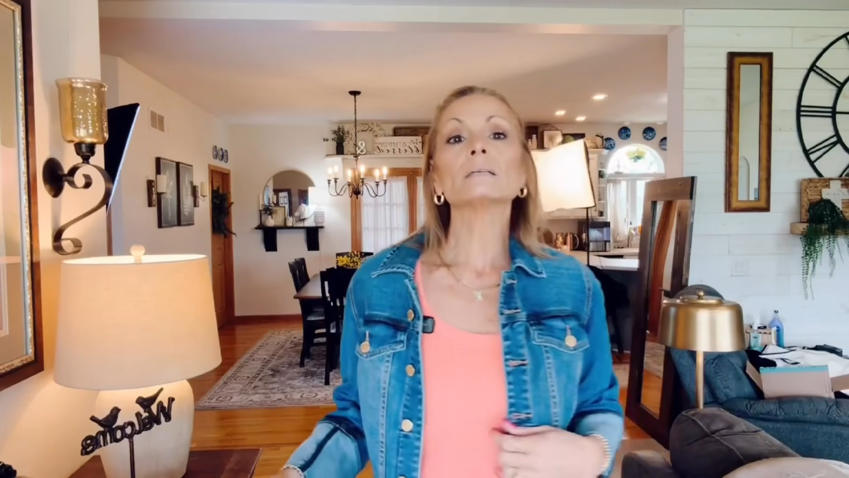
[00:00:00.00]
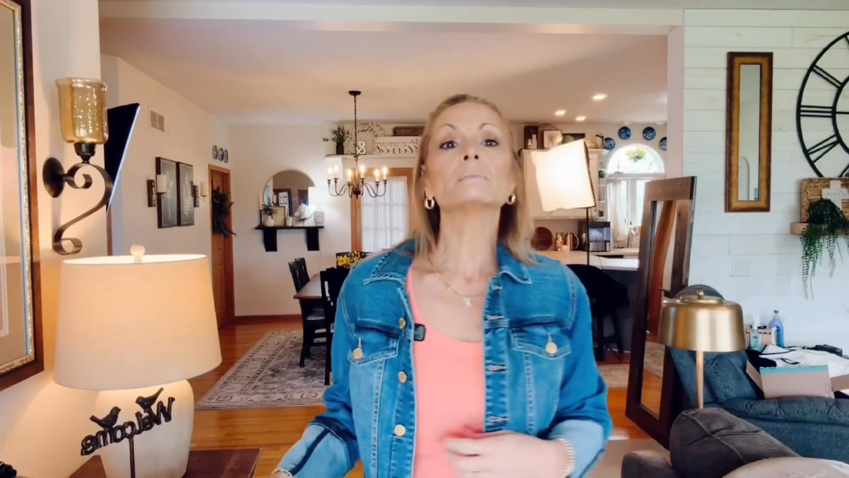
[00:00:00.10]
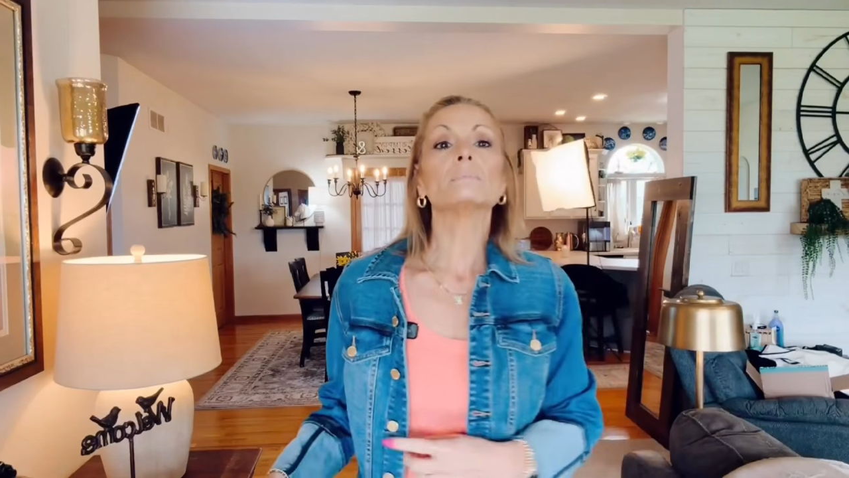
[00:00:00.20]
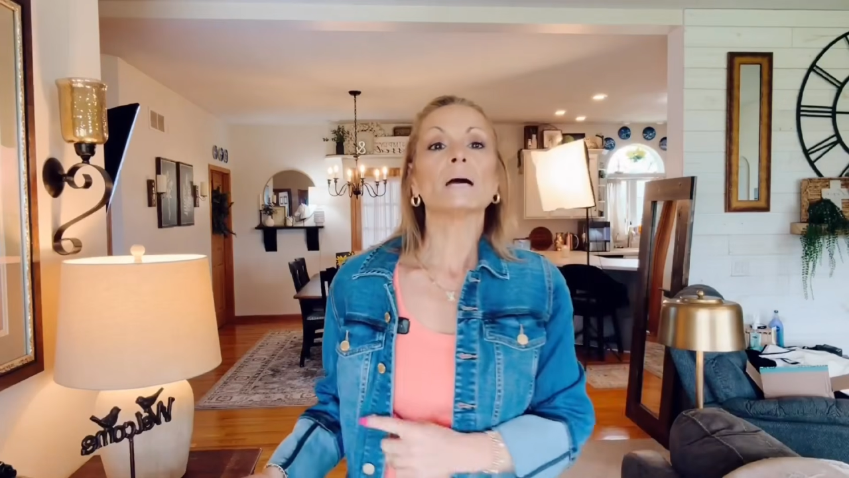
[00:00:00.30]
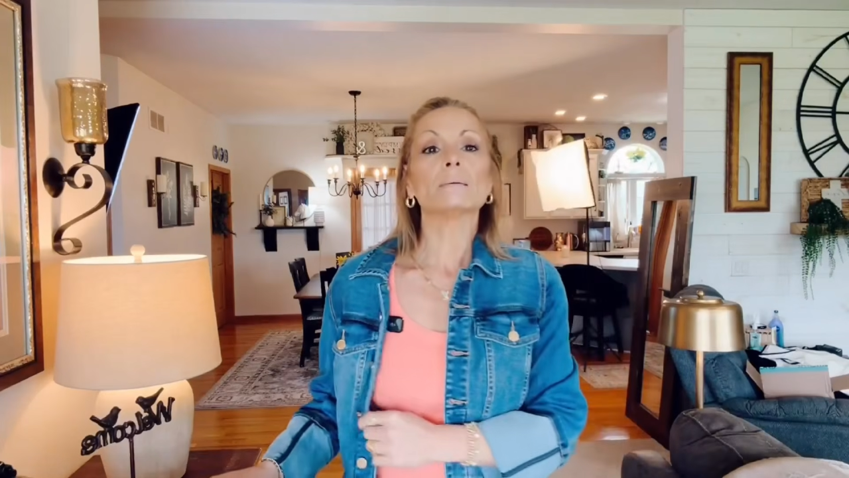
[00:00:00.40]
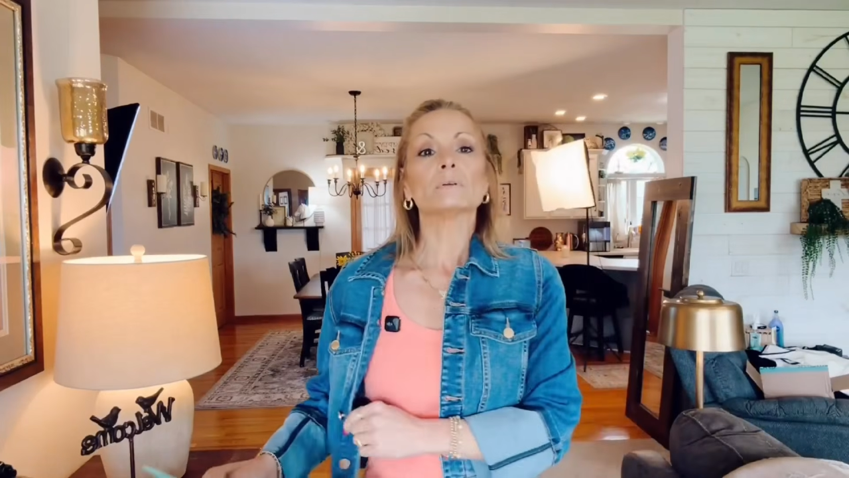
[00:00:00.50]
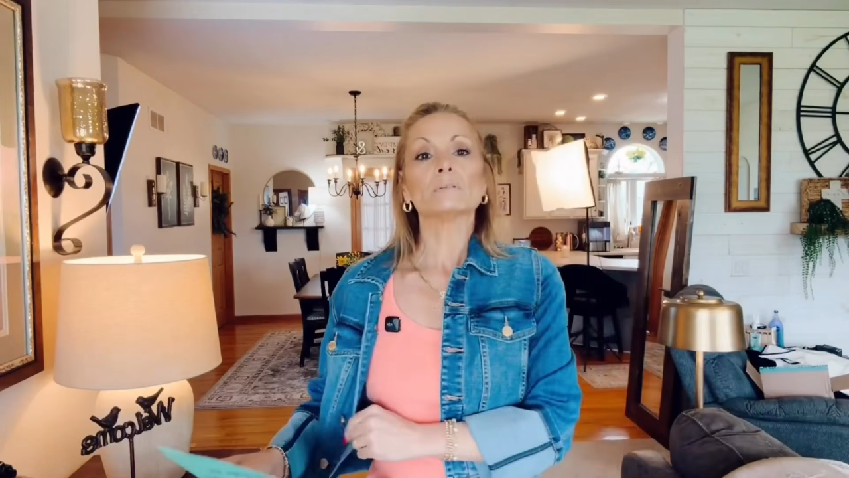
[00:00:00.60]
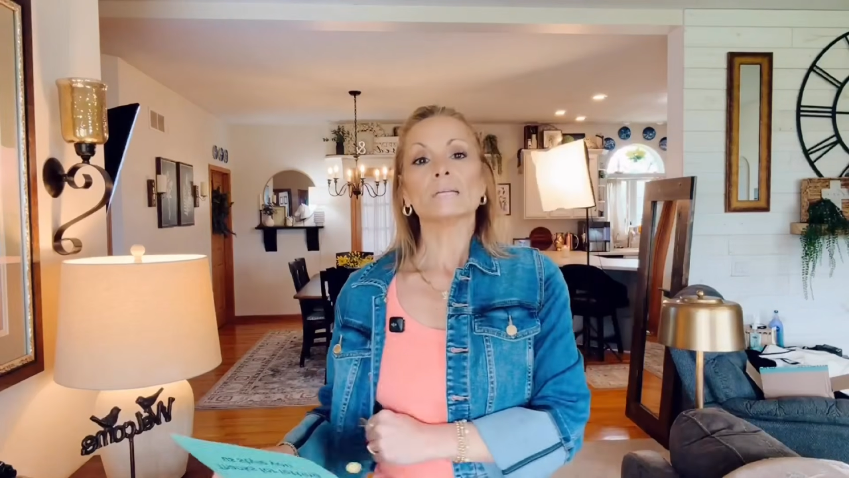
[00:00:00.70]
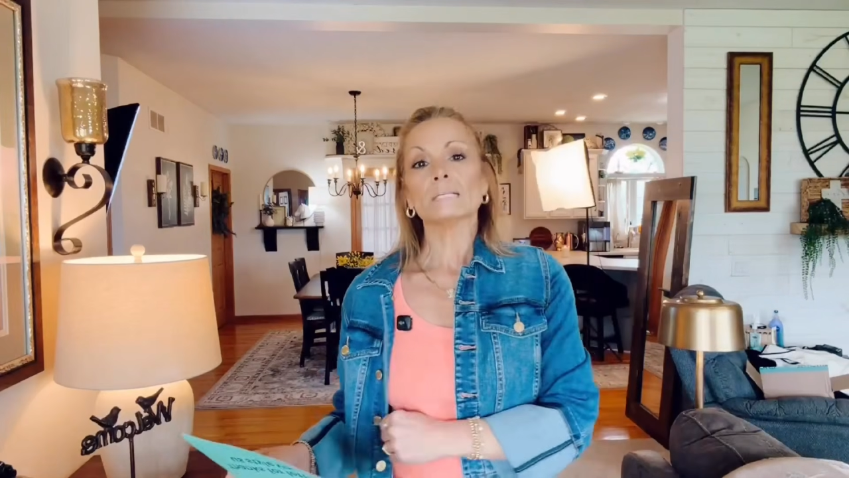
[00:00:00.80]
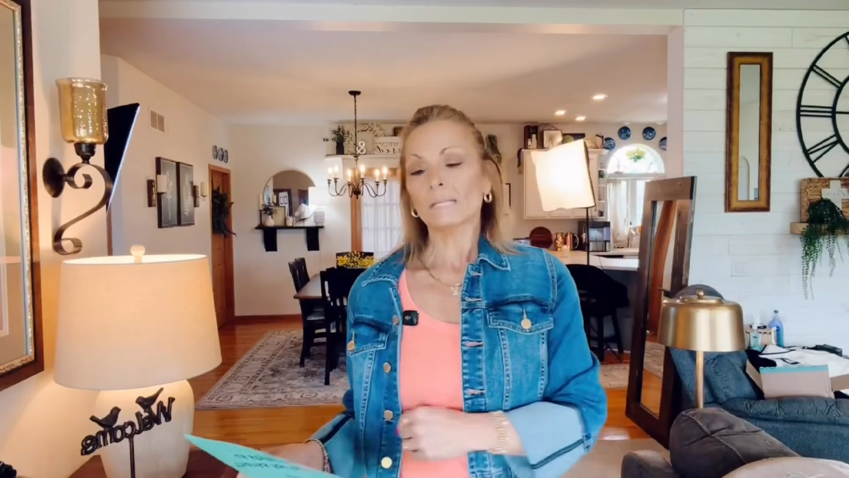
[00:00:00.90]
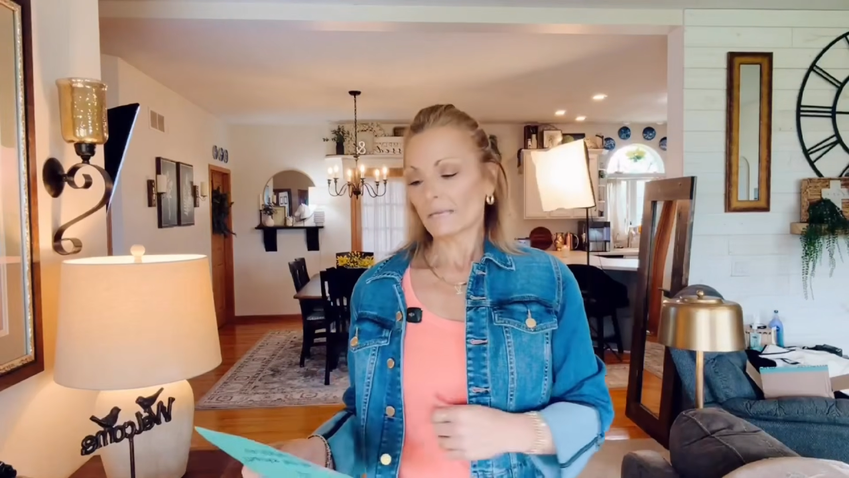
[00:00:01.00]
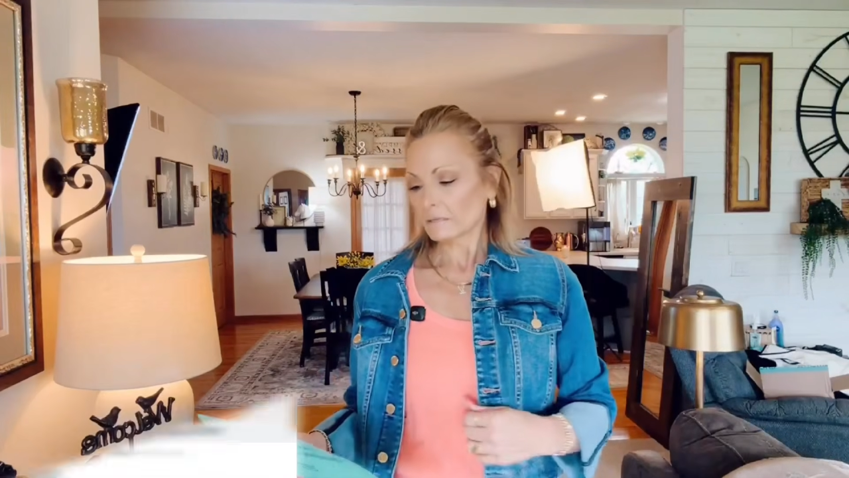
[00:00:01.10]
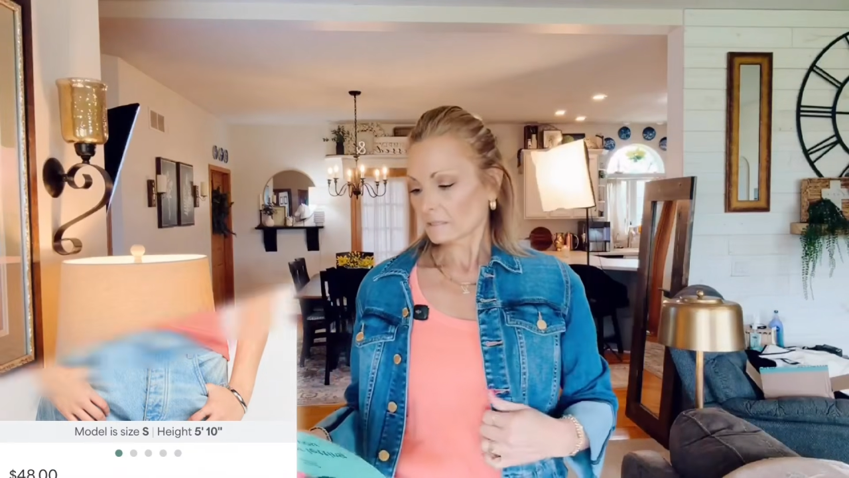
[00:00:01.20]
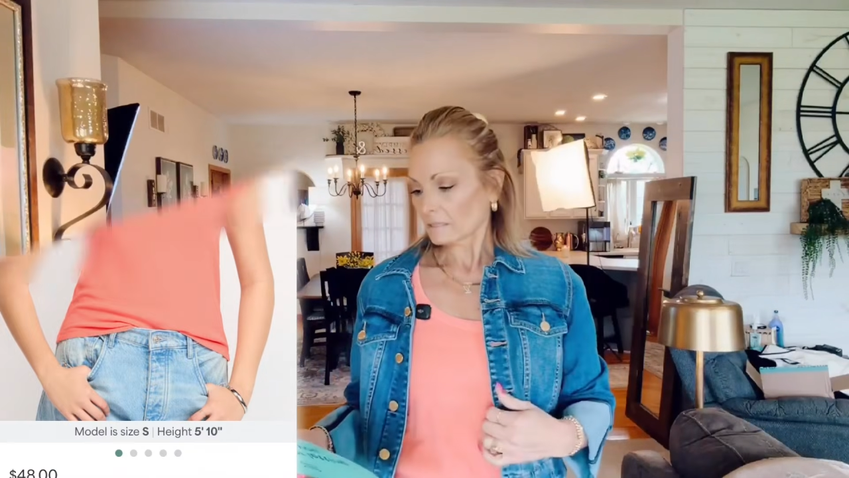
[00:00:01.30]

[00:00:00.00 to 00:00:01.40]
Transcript: by Marine Layers,